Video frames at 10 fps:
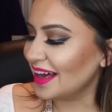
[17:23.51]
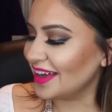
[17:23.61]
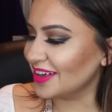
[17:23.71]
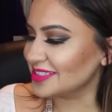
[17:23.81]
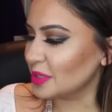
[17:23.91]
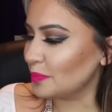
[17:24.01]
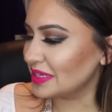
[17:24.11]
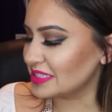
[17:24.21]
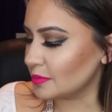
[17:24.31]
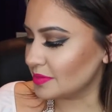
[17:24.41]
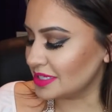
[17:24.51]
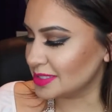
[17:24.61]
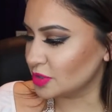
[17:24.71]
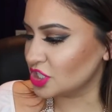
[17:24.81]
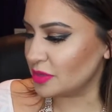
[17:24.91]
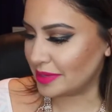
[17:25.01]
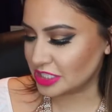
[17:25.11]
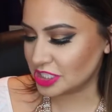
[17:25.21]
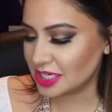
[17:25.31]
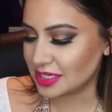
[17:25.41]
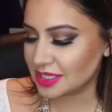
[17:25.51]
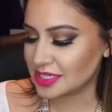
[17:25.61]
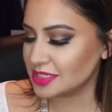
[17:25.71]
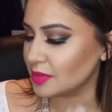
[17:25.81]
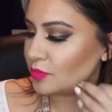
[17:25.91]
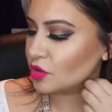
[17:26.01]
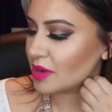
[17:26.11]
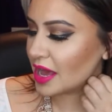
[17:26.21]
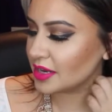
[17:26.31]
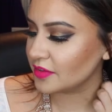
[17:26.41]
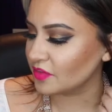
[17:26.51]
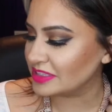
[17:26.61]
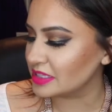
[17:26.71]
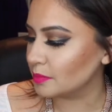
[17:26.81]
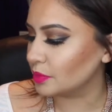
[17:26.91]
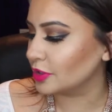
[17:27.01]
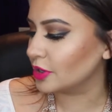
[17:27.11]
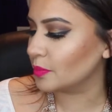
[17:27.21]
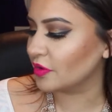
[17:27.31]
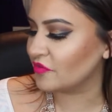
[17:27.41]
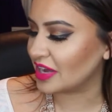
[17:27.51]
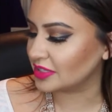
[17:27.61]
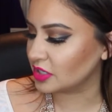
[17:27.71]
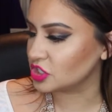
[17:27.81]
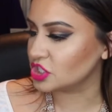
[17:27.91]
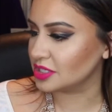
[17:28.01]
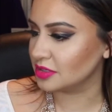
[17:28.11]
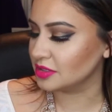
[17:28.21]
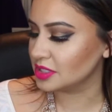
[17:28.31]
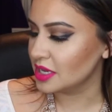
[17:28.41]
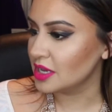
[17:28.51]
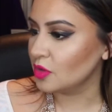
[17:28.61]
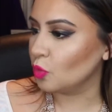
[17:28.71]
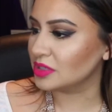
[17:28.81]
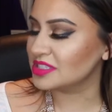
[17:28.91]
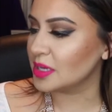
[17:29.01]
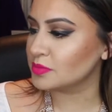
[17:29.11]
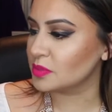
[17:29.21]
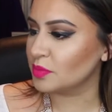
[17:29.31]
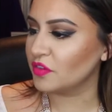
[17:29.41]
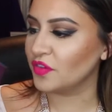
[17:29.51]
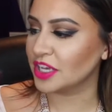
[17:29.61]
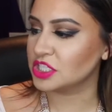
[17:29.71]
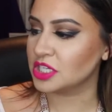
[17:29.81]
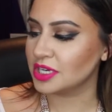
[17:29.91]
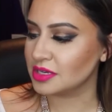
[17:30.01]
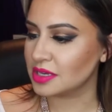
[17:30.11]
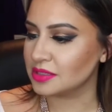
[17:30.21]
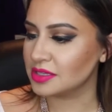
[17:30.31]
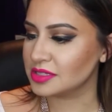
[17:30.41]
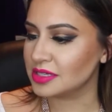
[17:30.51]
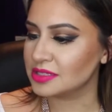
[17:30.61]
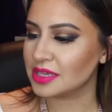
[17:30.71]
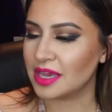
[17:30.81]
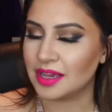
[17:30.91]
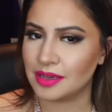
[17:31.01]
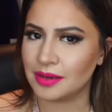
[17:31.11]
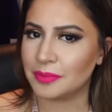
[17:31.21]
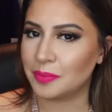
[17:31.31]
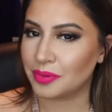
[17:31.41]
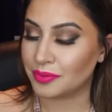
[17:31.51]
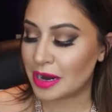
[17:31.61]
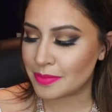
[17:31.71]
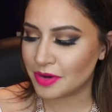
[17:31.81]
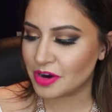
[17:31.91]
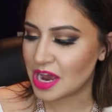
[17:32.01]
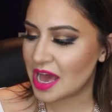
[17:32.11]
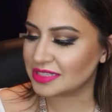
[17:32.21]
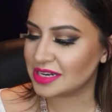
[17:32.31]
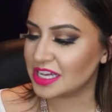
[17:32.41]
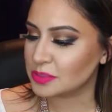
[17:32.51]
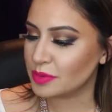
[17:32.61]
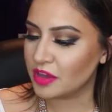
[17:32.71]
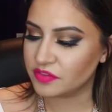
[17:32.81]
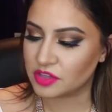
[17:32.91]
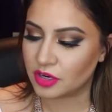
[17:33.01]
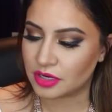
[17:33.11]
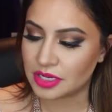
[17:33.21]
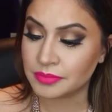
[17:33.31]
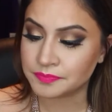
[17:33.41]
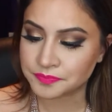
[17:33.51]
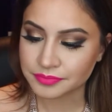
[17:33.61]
I also picked up this, which she mentioned. This is the Murad Invisiblur Perfecting Shield, One Step to Perfection. And this is a primer. It has an SPF 30.